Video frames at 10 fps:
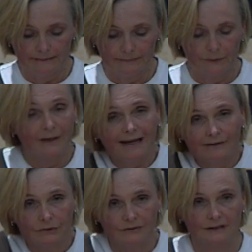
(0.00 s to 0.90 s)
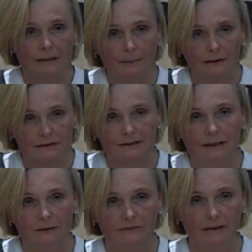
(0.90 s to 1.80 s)
We have to step
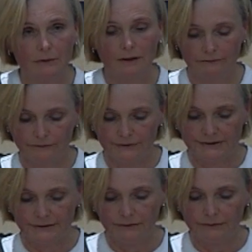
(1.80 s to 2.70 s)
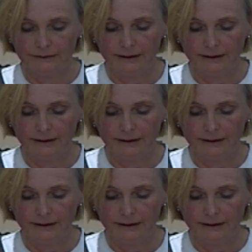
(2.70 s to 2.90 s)
outside of our comfort zone